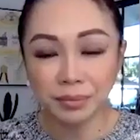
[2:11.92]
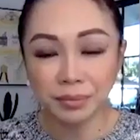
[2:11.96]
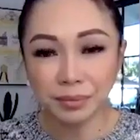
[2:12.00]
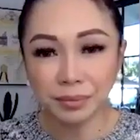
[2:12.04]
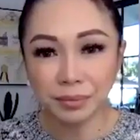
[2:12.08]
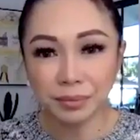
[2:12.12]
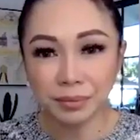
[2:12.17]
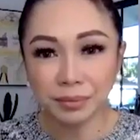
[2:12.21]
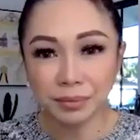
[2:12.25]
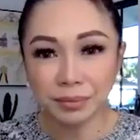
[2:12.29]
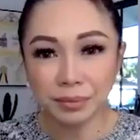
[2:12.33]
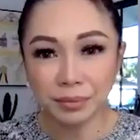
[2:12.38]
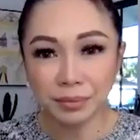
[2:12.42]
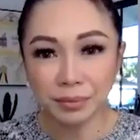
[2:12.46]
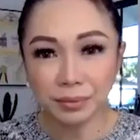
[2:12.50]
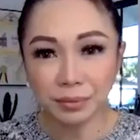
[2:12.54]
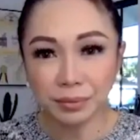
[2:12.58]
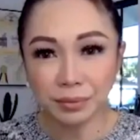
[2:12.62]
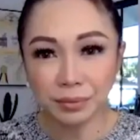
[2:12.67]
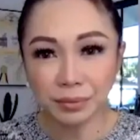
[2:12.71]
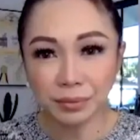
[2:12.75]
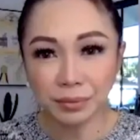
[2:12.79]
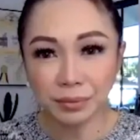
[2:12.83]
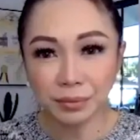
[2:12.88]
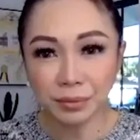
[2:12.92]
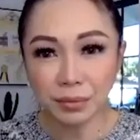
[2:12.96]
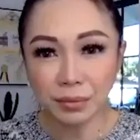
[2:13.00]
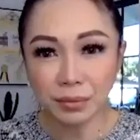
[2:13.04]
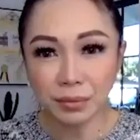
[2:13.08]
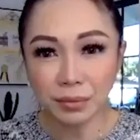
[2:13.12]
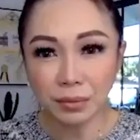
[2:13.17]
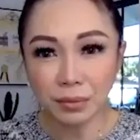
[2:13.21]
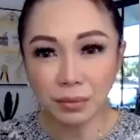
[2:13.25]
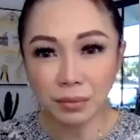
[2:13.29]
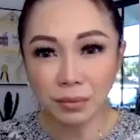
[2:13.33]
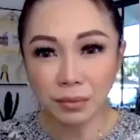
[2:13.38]

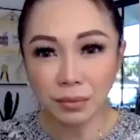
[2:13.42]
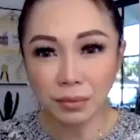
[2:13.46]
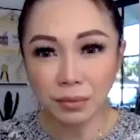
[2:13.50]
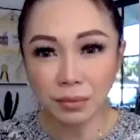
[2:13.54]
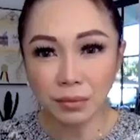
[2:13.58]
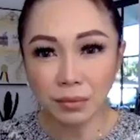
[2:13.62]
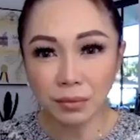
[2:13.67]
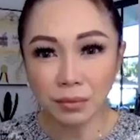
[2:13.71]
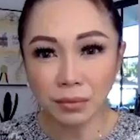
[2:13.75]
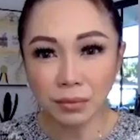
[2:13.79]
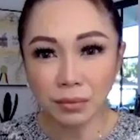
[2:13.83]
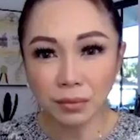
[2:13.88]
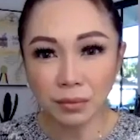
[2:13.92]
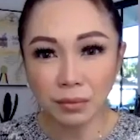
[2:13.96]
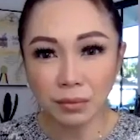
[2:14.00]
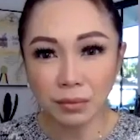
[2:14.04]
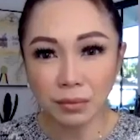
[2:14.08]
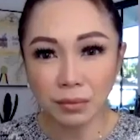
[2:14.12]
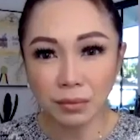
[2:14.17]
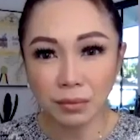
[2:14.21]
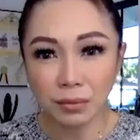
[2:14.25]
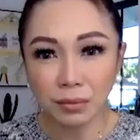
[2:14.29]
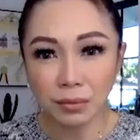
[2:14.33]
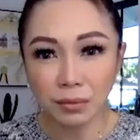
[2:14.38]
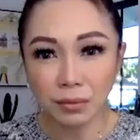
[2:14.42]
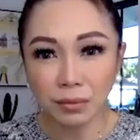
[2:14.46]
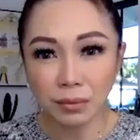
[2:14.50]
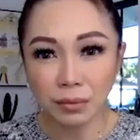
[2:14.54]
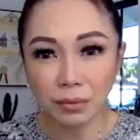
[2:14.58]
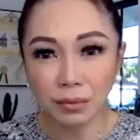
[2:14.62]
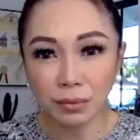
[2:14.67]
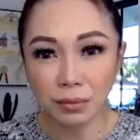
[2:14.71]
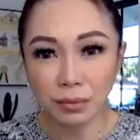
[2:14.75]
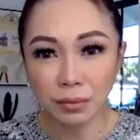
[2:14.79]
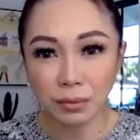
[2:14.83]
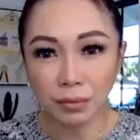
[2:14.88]

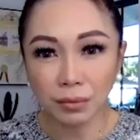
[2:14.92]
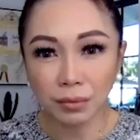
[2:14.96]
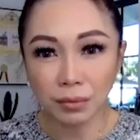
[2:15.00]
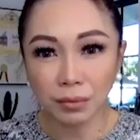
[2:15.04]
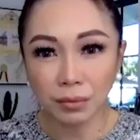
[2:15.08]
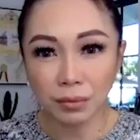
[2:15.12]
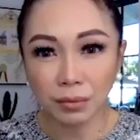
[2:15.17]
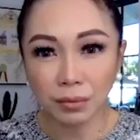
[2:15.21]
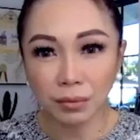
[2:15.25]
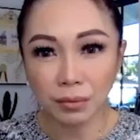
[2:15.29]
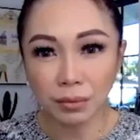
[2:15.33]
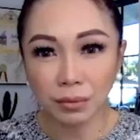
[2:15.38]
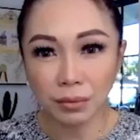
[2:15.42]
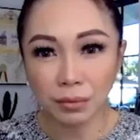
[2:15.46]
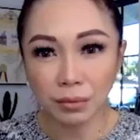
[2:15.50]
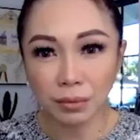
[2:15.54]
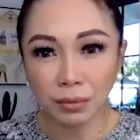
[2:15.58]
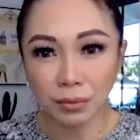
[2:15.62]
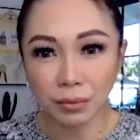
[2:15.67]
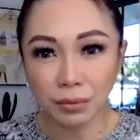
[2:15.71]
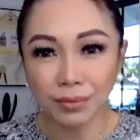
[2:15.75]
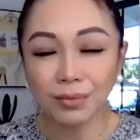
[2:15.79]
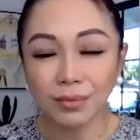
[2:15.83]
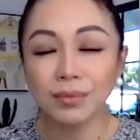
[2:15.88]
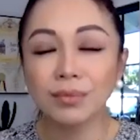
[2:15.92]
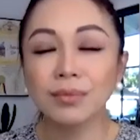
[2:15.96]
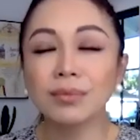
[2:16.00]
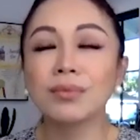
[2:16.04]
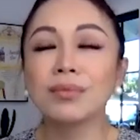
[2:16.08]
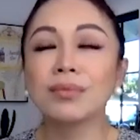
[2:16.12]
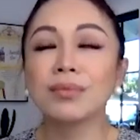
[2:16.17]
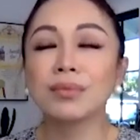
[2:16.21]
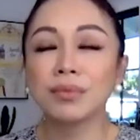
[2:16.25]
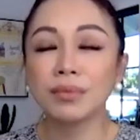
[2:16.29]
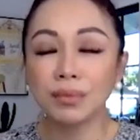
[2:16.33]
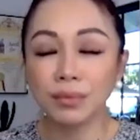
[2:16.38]

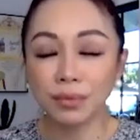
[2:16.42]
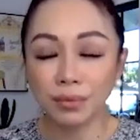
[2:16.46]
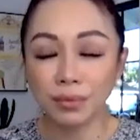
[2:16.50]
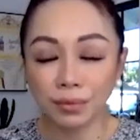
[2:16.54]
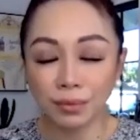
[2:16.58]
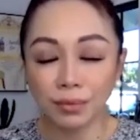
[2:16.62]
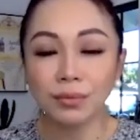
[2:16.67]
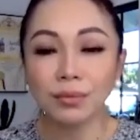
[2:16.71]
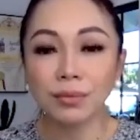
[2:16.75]
This person isn't speaking.